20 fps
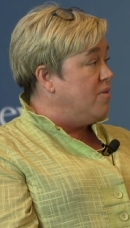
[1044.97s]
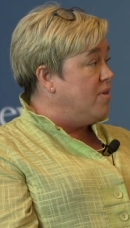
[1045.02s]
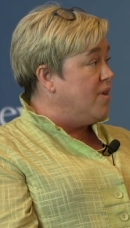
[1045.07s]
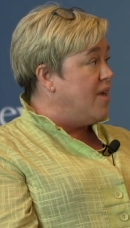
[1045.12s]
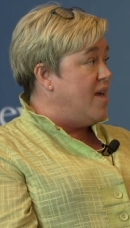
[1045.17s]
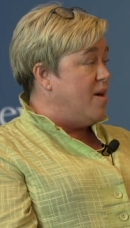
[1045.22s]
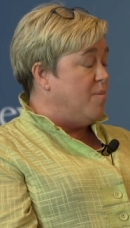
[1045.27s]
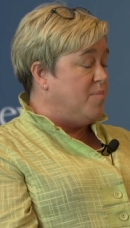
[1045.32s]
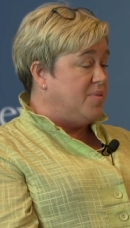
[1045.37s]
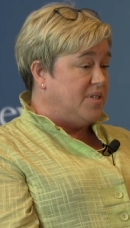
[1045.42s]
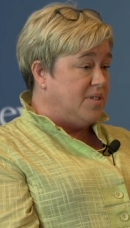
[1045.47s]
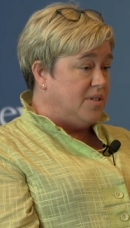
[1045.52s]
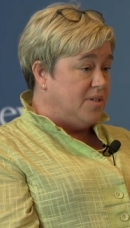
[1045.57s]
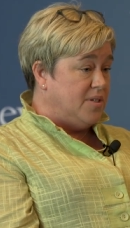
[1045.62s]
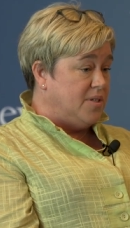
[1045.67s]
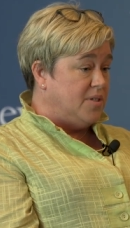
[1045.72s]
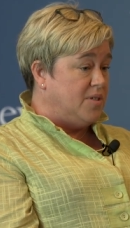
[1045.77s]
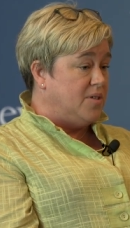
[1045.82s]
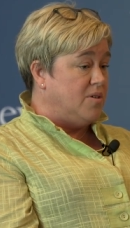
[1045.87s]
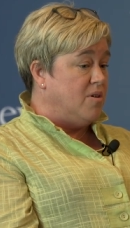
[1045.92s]
The
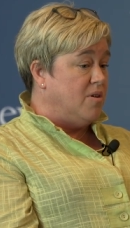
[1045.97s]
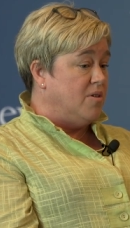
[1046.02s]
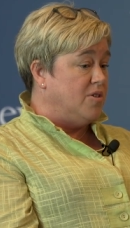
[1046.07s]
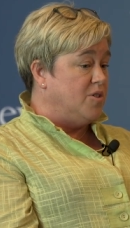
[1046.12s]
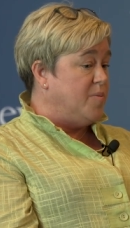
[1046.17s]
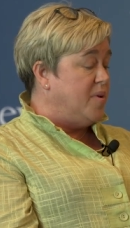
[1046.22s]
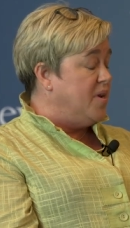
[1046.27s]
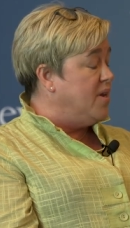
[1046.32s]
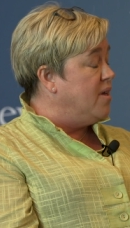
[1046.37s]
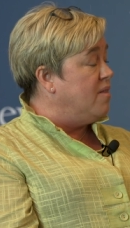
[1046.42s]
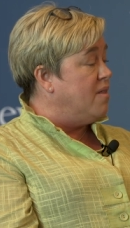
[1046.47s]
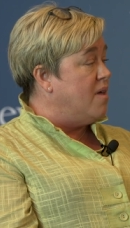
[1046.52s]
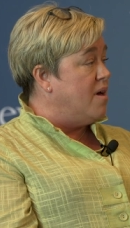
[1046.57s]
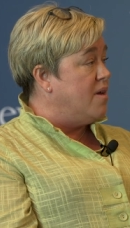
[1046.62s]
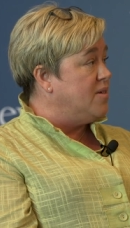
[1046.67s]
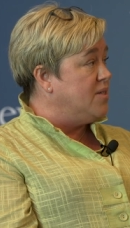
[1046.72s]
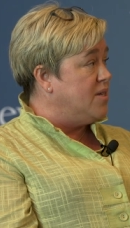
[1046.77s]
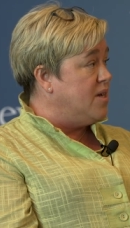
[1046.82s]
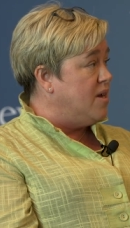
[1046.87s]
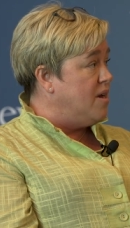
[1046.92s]
campuses are spending a
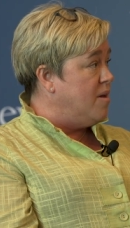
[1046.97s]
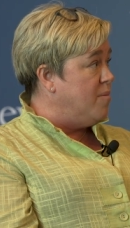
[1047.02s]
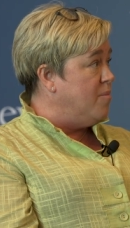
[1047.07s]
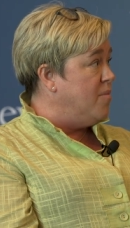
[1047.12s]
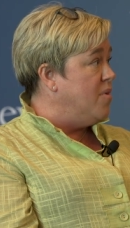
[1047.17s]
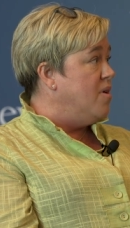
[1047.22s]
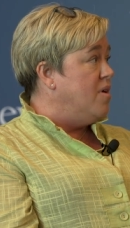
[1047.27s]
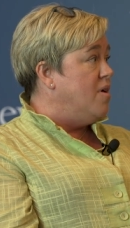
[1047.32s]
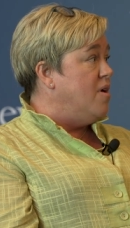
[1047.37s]
lot of time